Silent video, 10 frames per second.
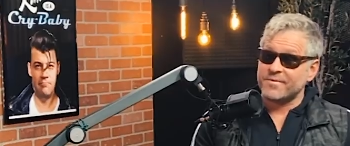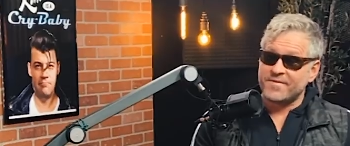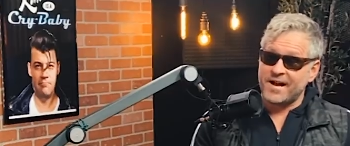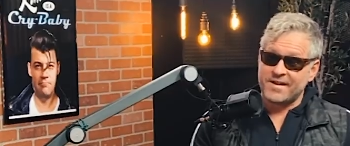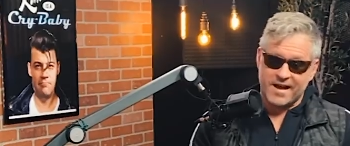Speaker 1: what we
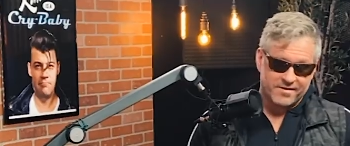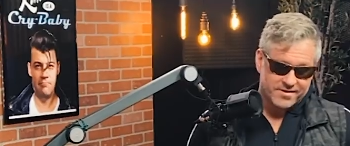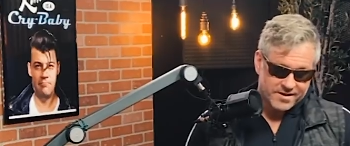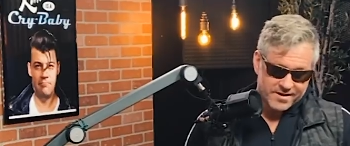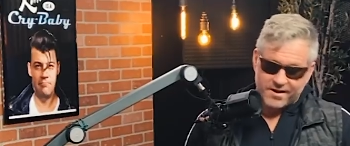found
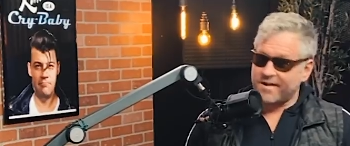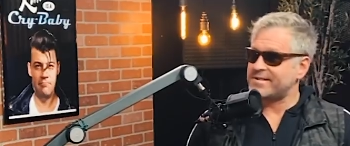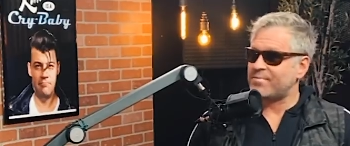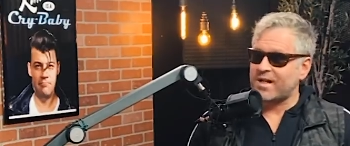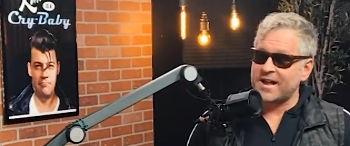out. Our
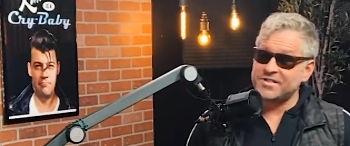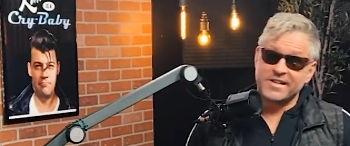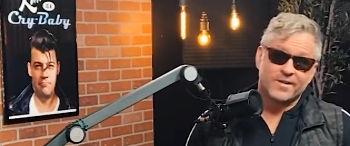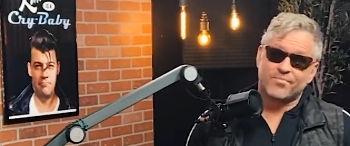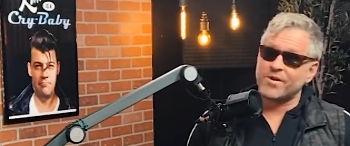supply
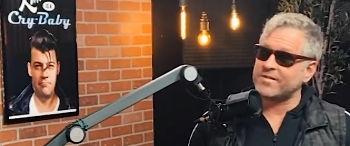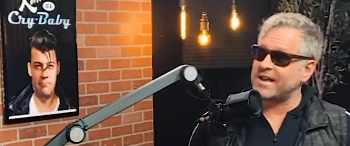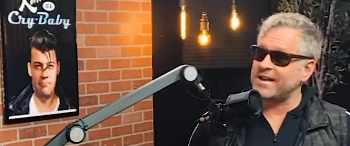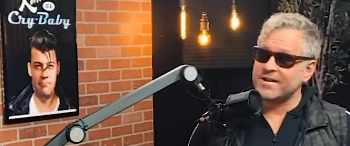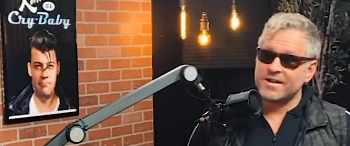chains are
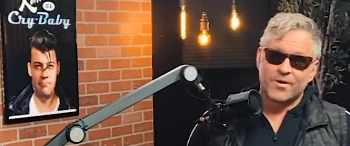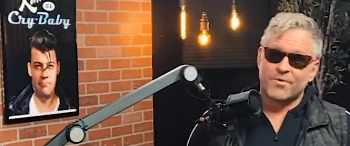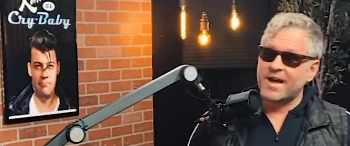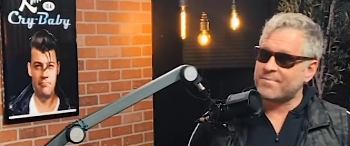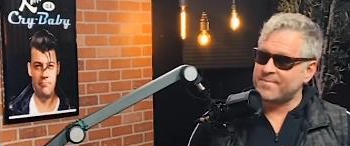broken.
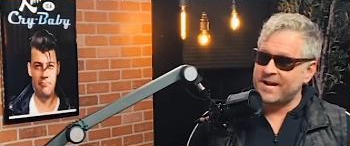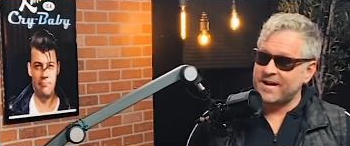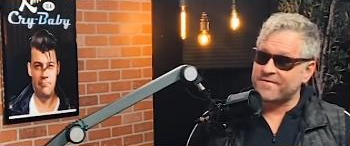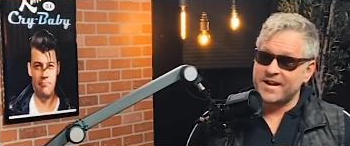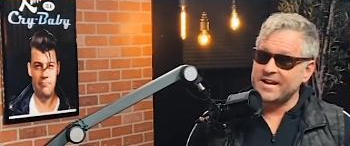We're not
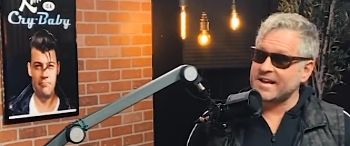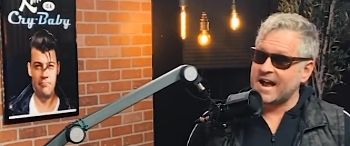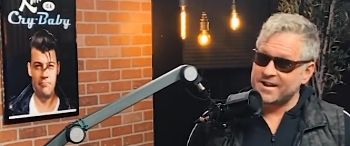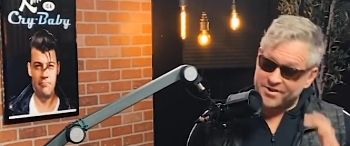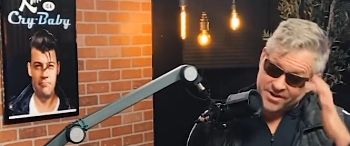prepared for any
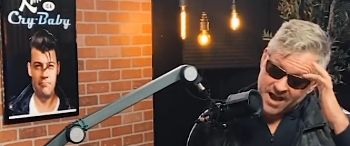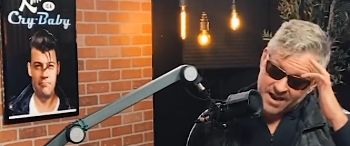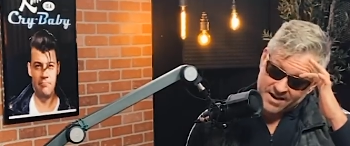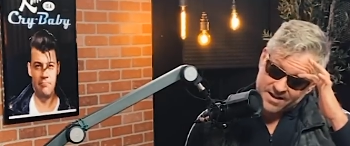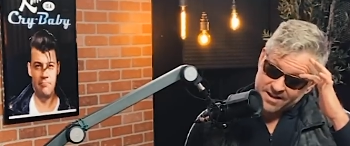kind of
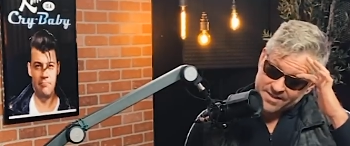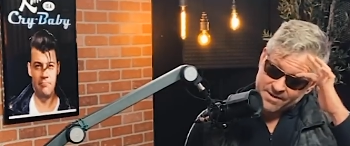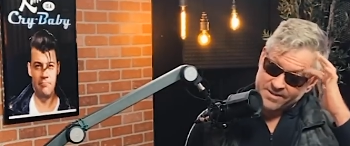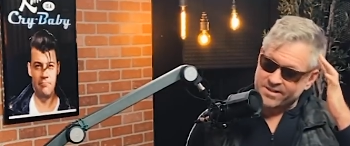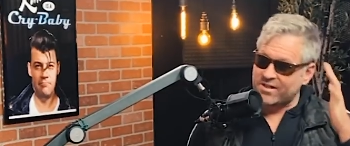shock.
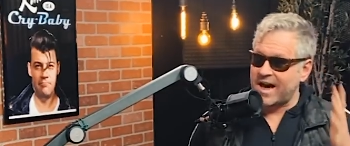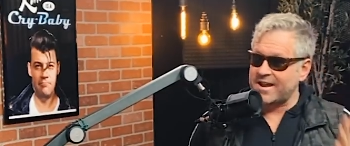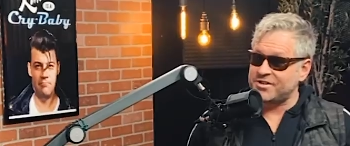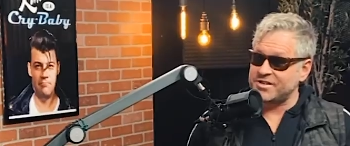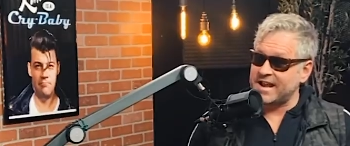There was a lot
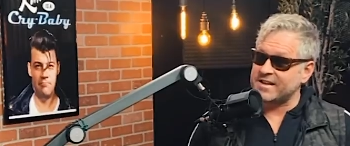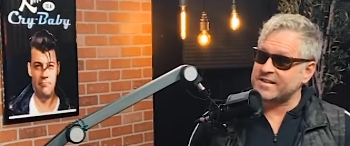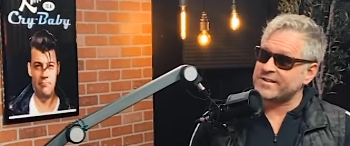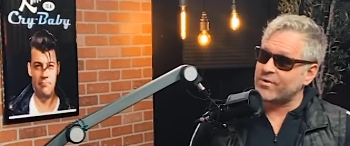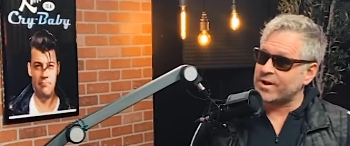of
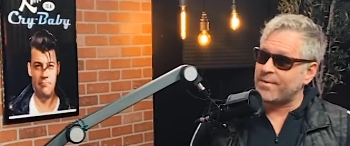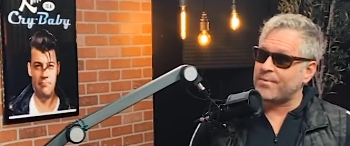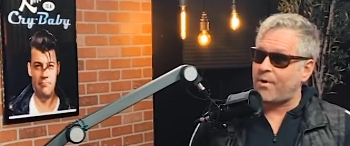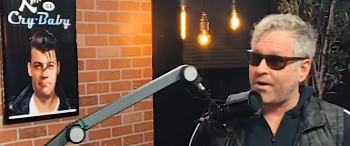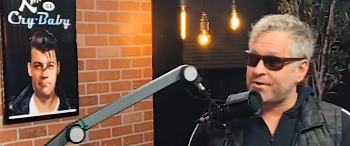shenanigans going on with
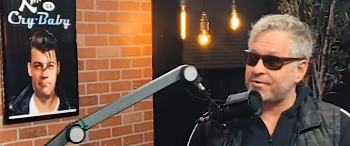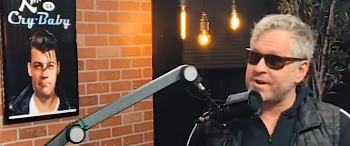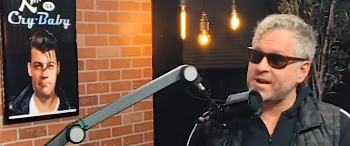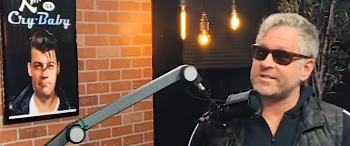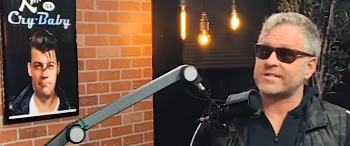Wall mm-hmm.
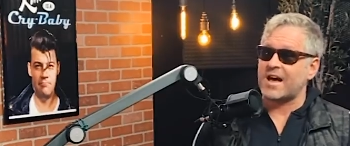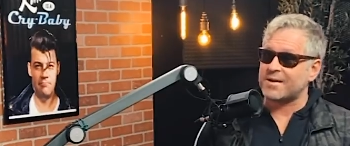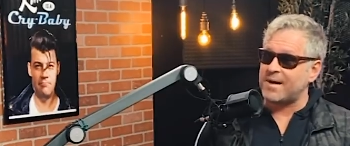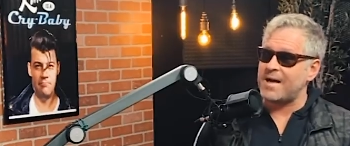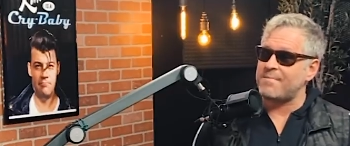Street mm-hmm. and
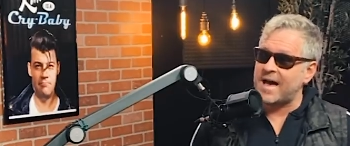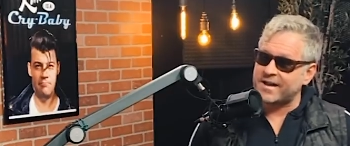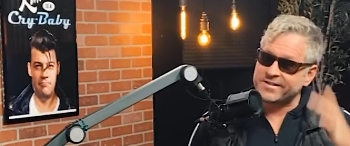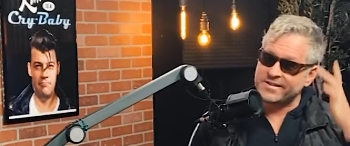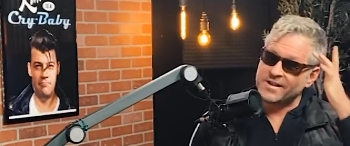stock
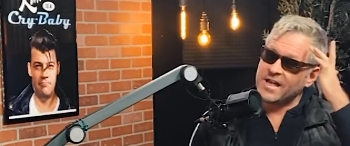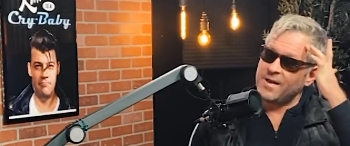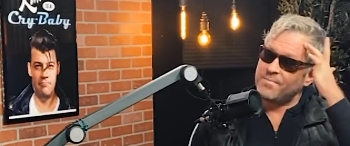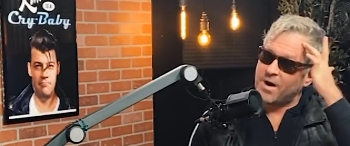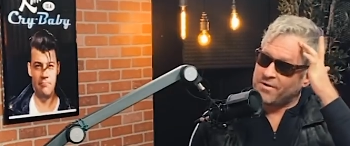buybacks, and
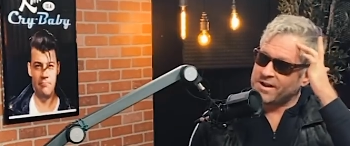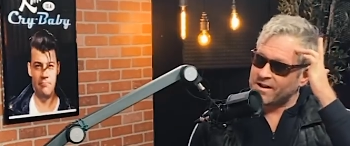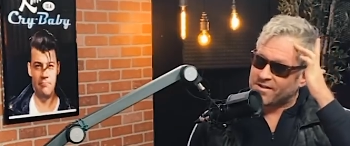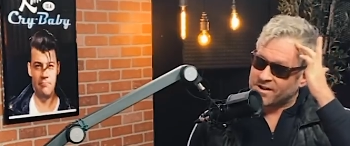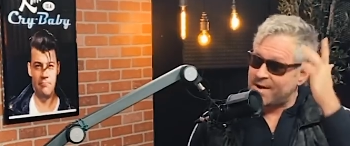Boeing and
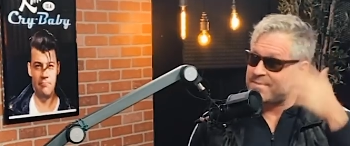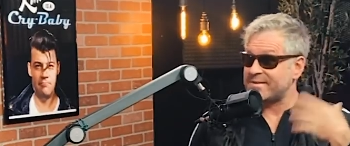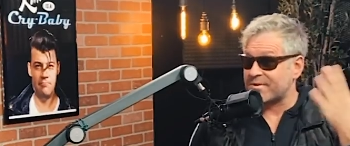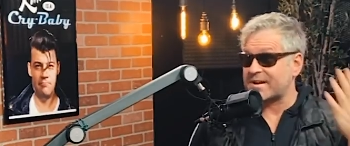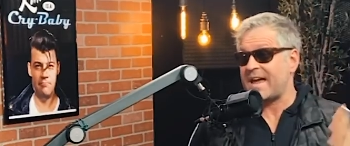other
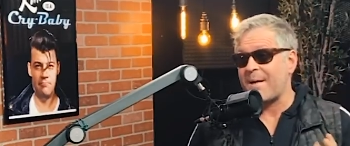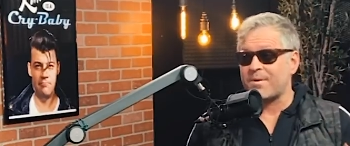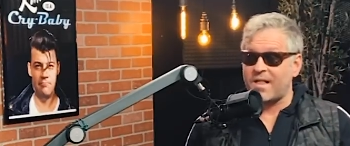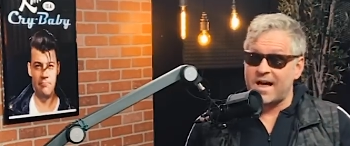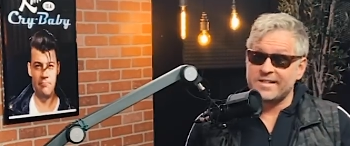companies weren't
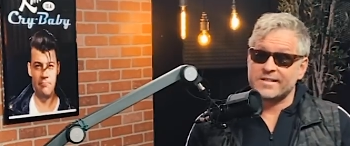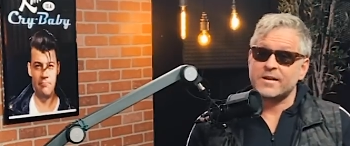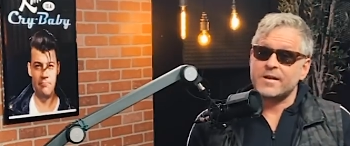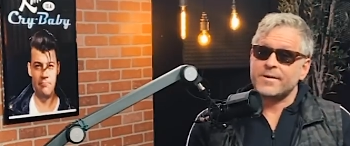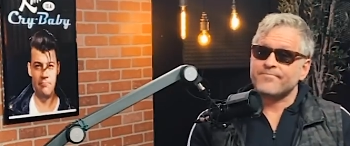capitalized. And
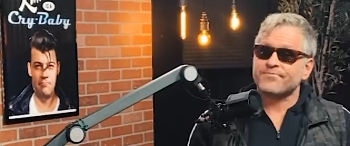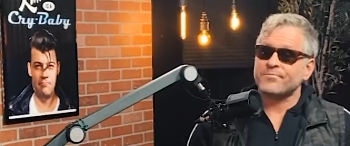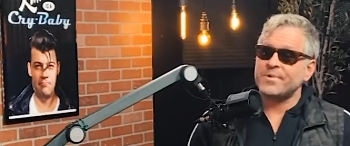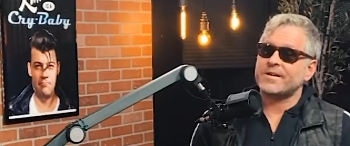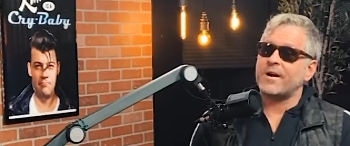
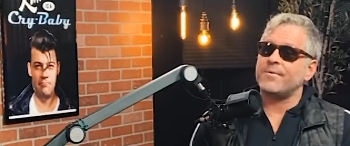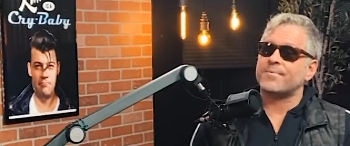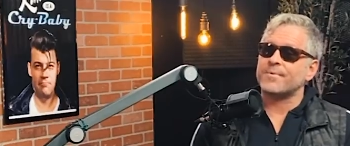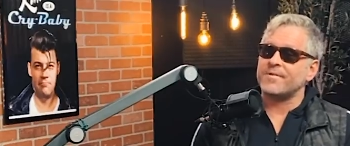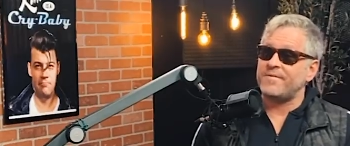we go
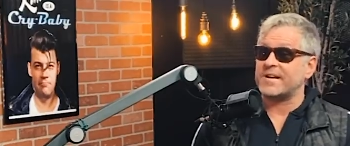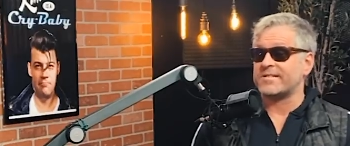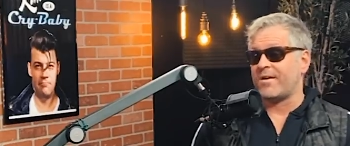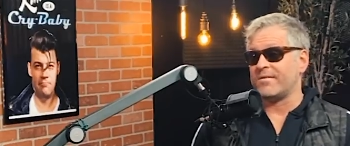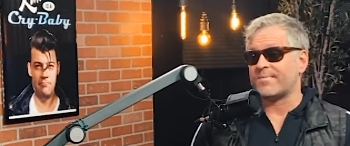through and
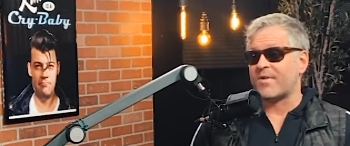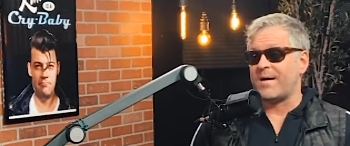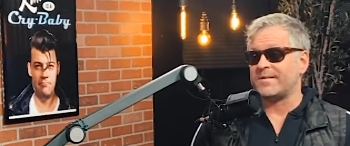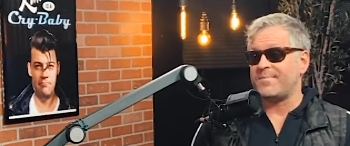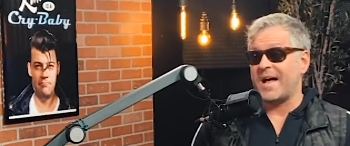fix all those
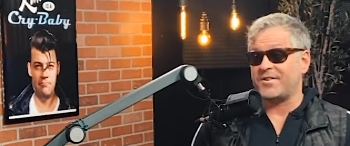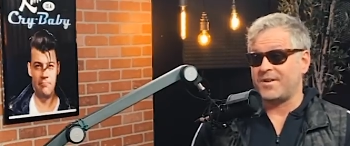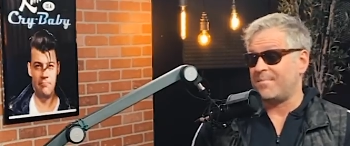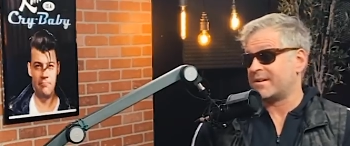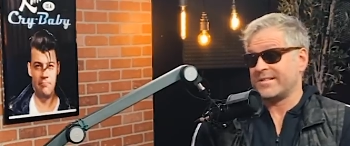problems and patch
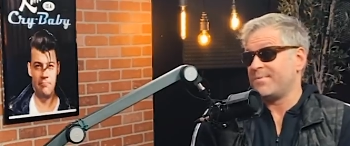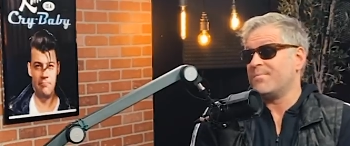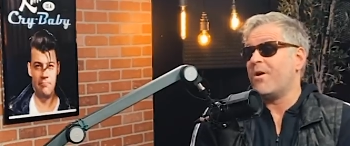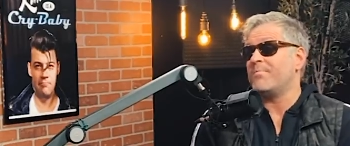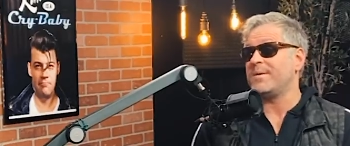it up because we
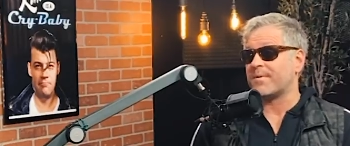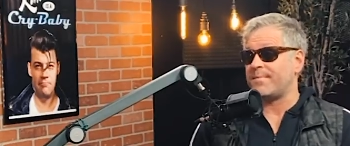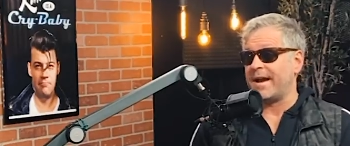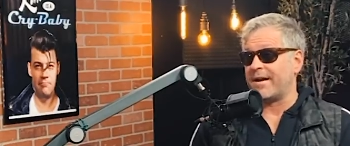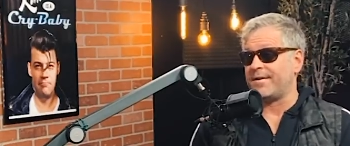won't be
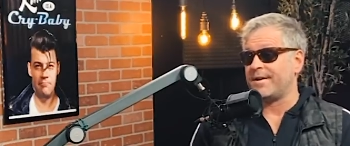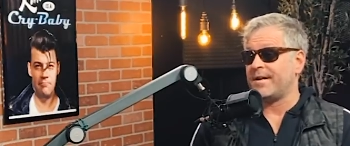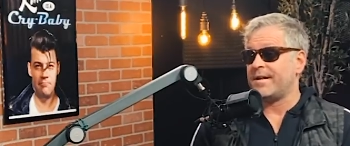prepared